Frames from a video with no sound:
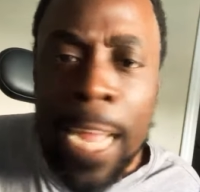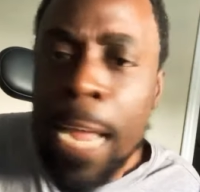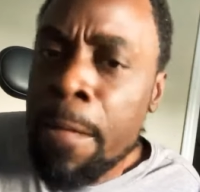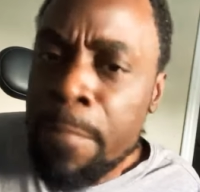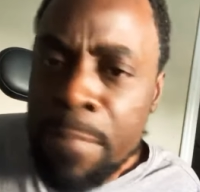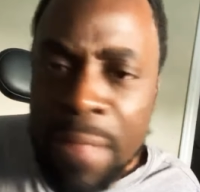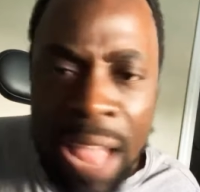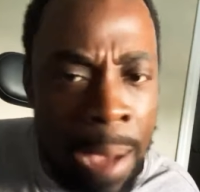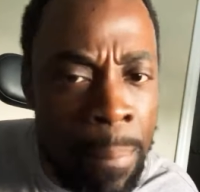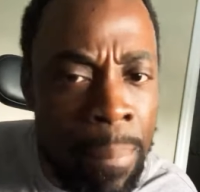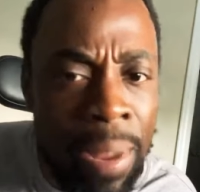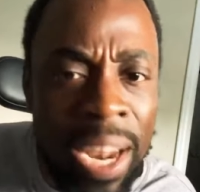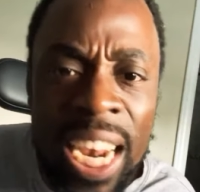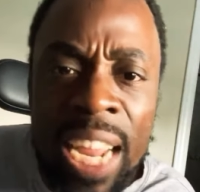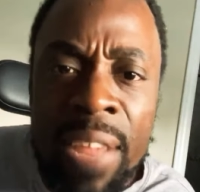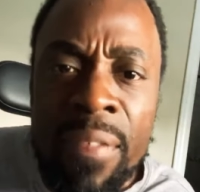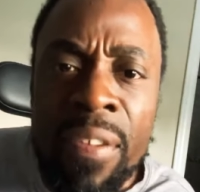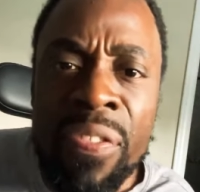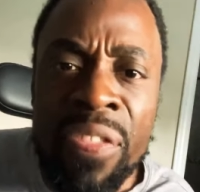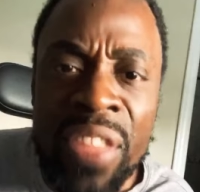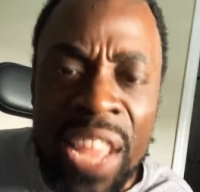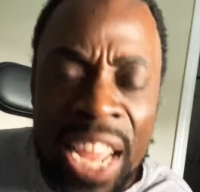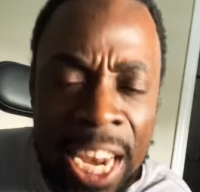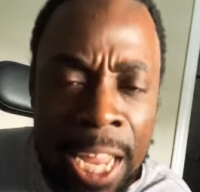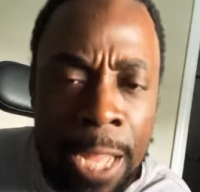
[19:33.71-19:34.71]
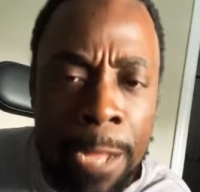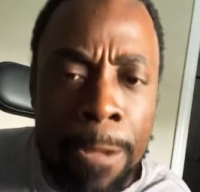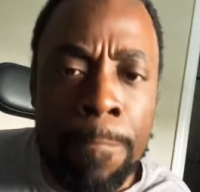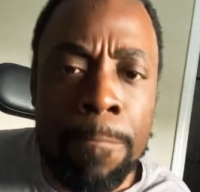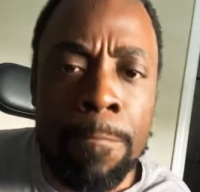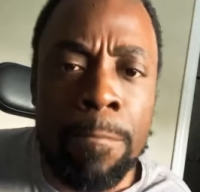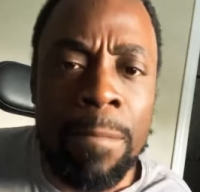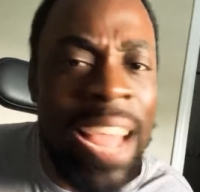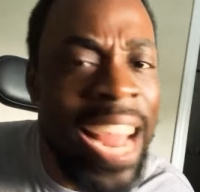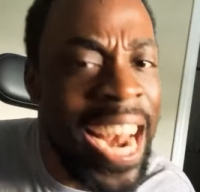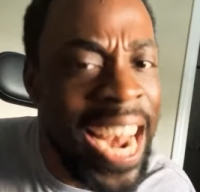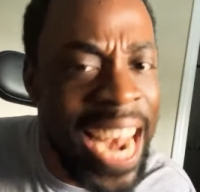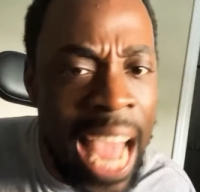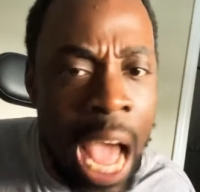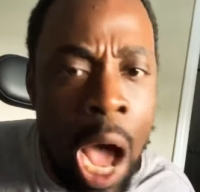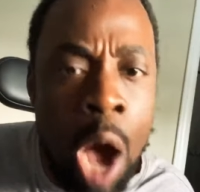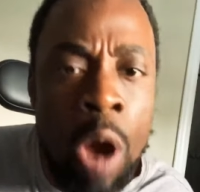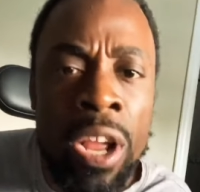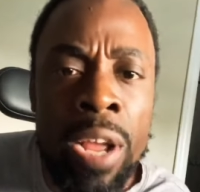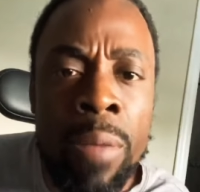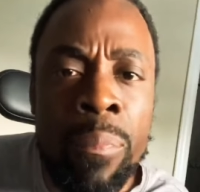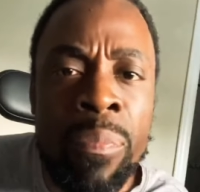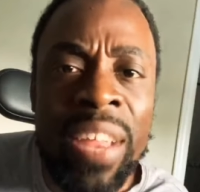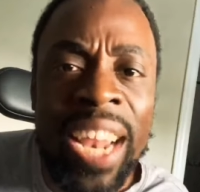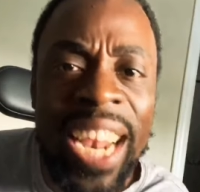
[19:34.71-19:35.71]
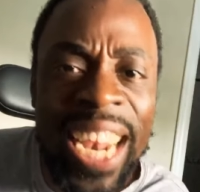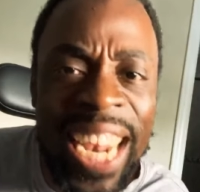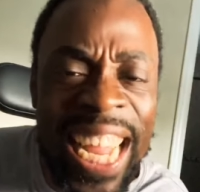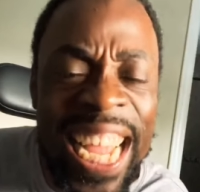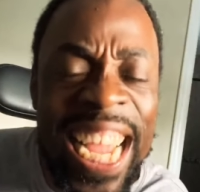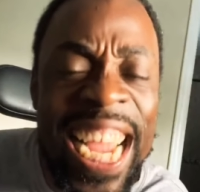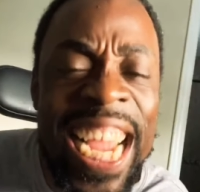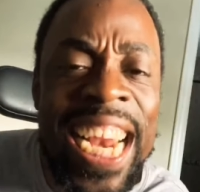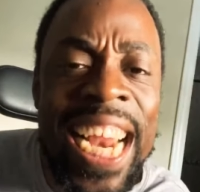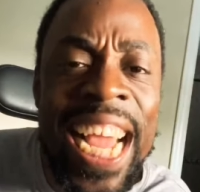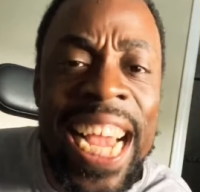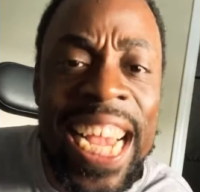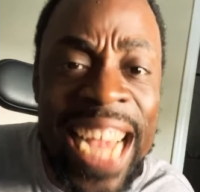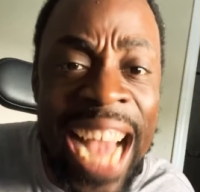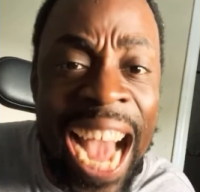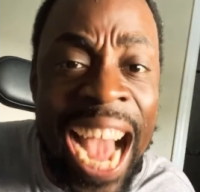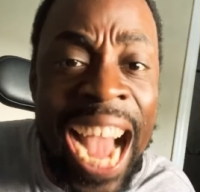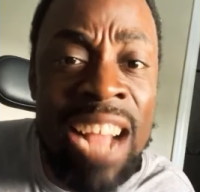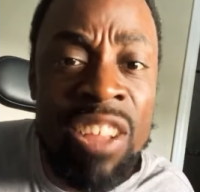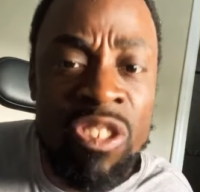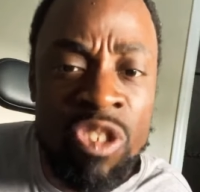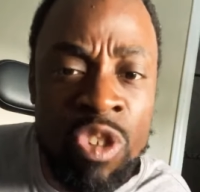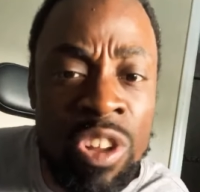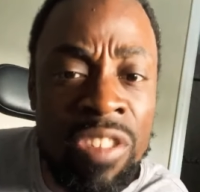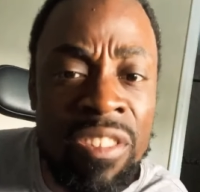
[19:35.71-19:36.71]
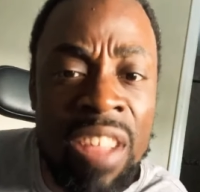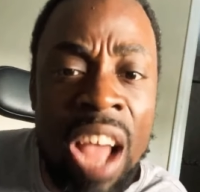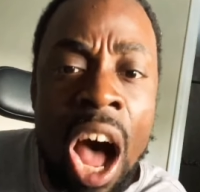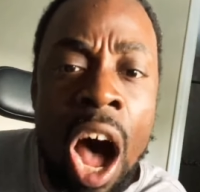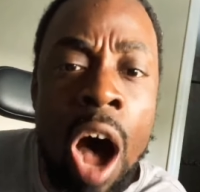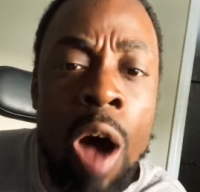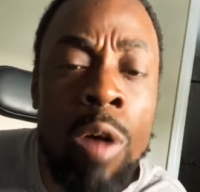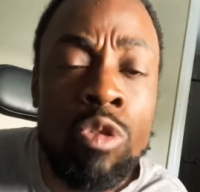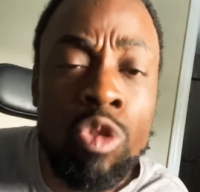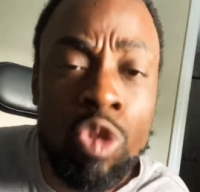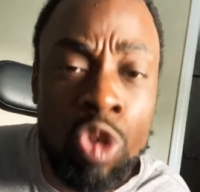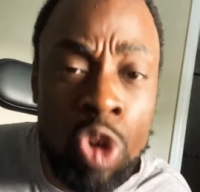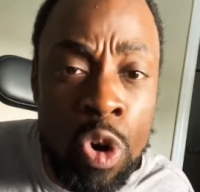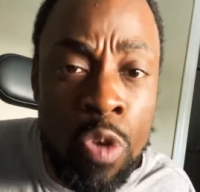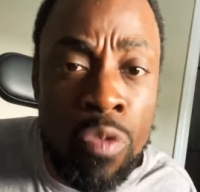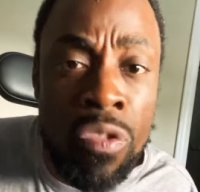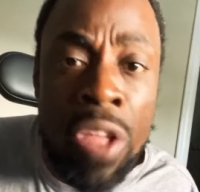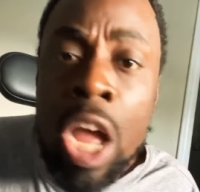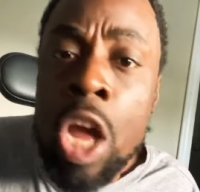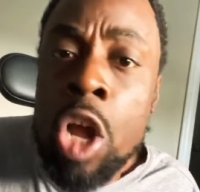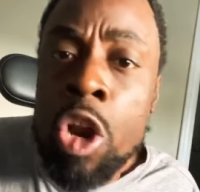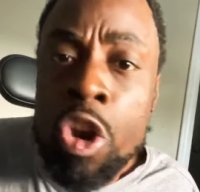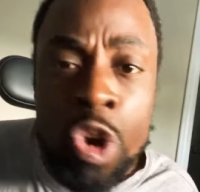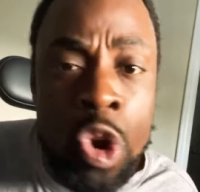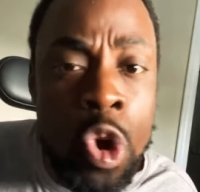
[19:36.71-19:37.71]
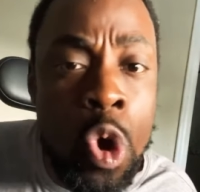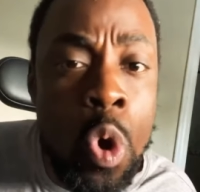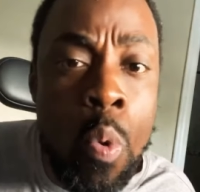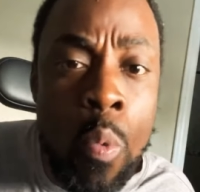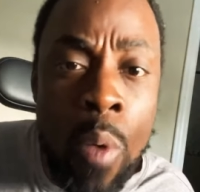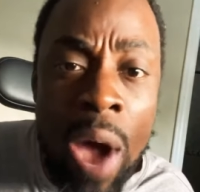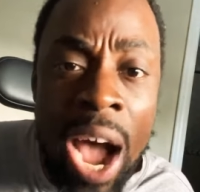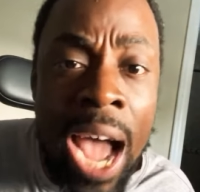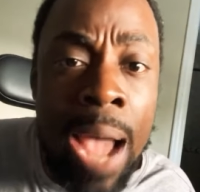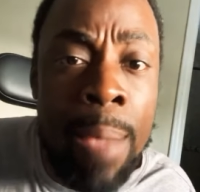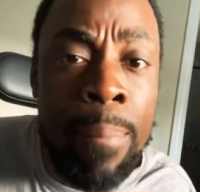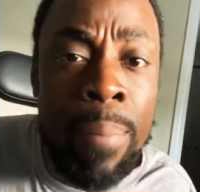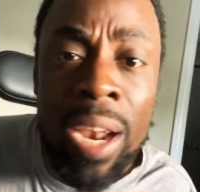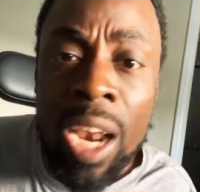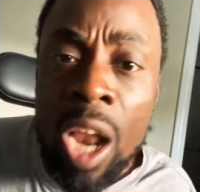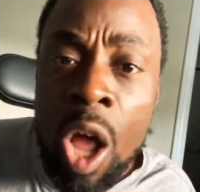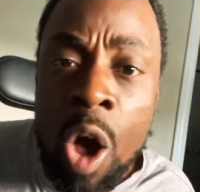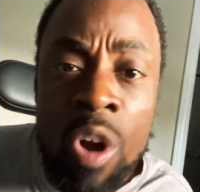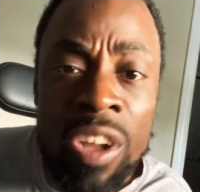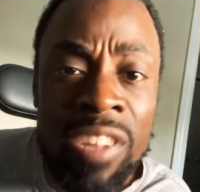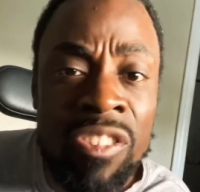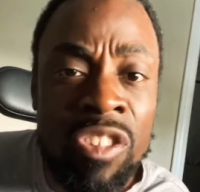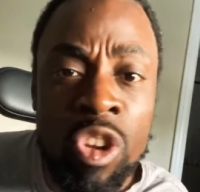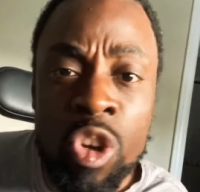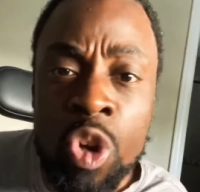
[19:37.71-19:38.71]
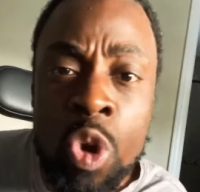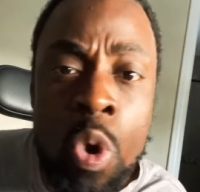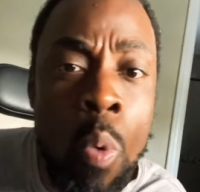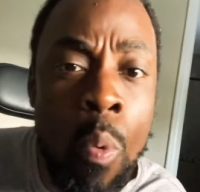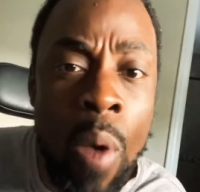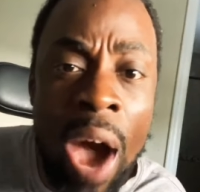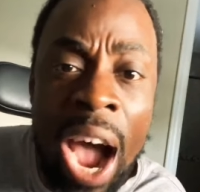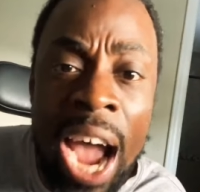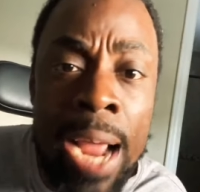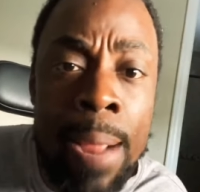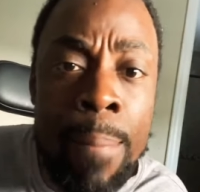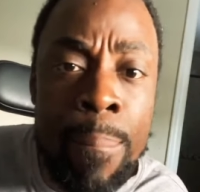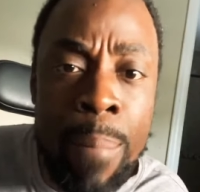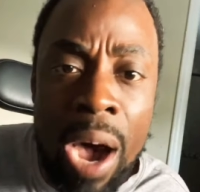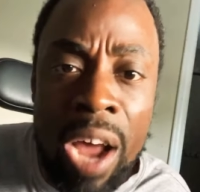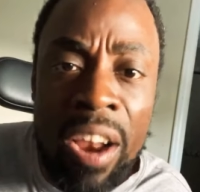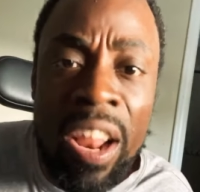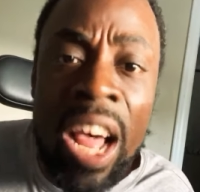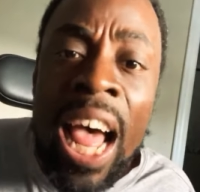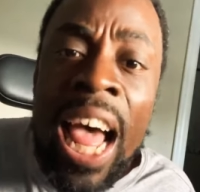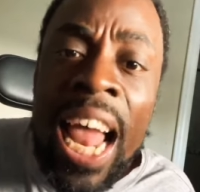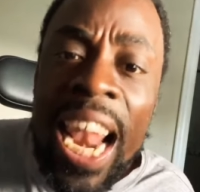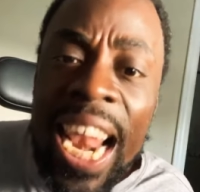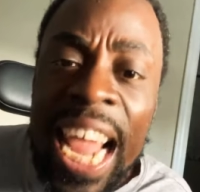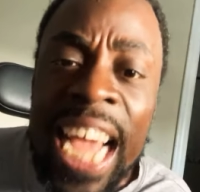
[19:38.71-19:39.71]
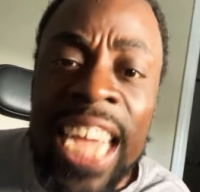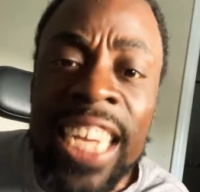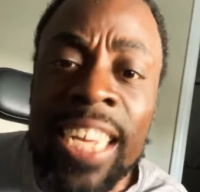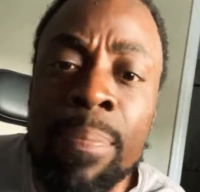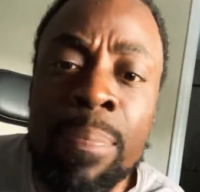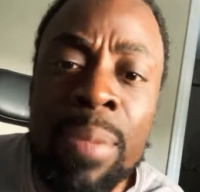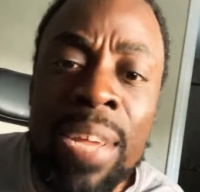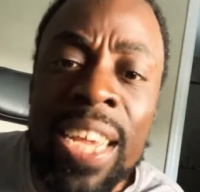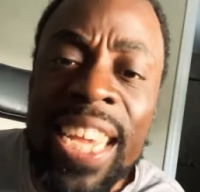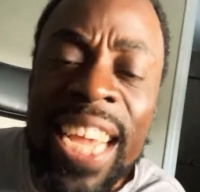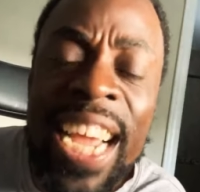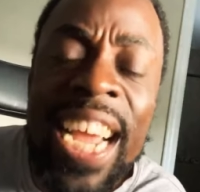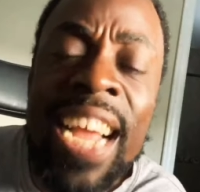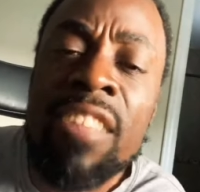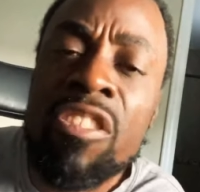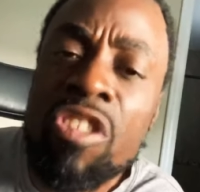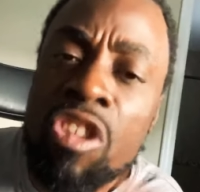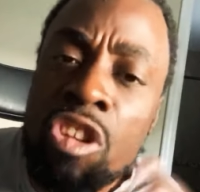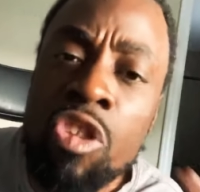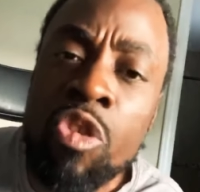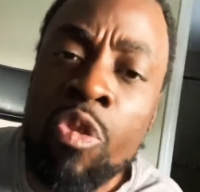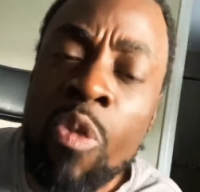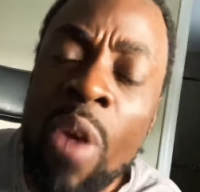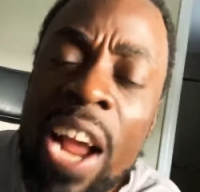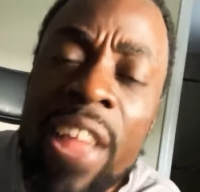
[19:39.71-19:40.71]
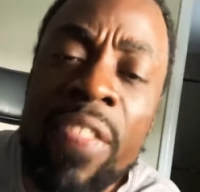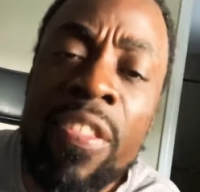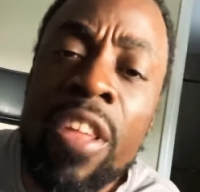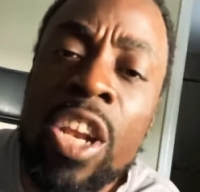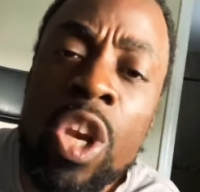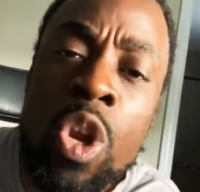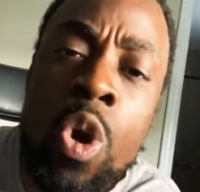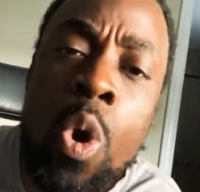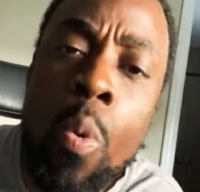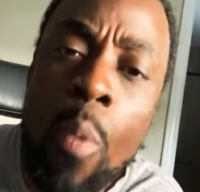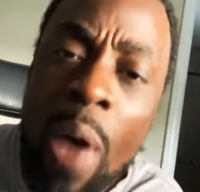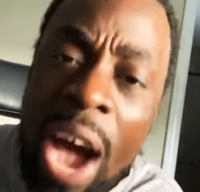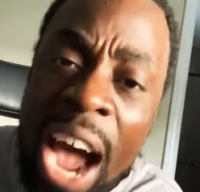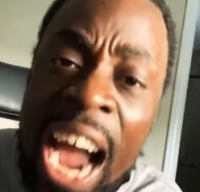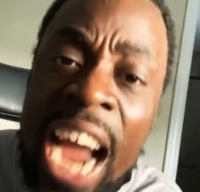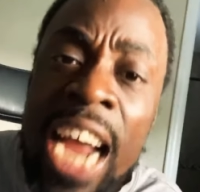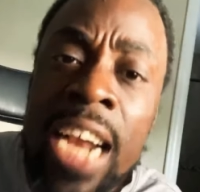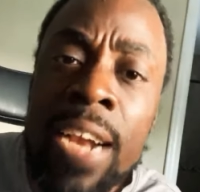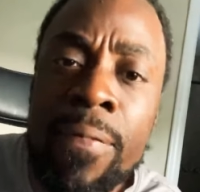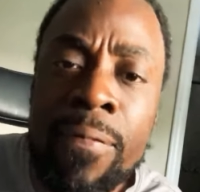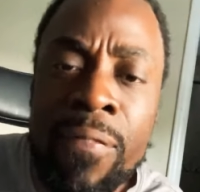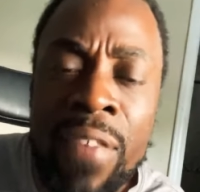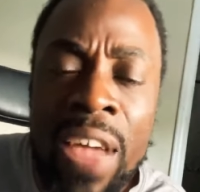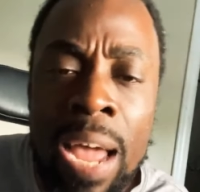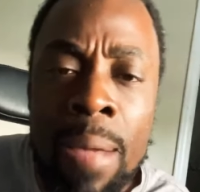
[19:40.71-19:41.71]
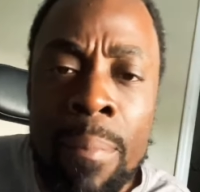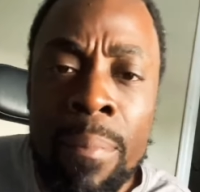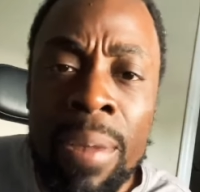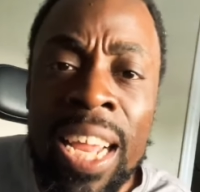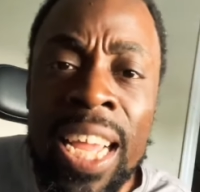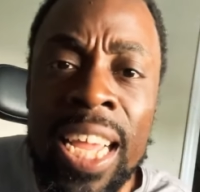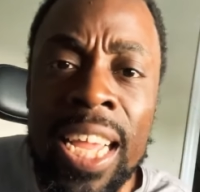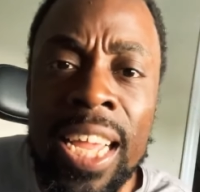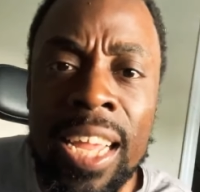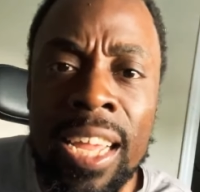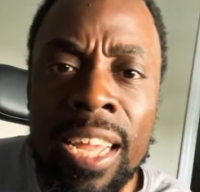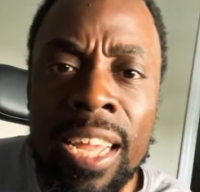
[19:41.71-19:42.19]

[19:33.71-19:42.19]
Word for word: Now believeth in him and allow him to lead and guide you into all truth. New wine belongeth to new wine bottle. Let's begin to drink the new wine, family.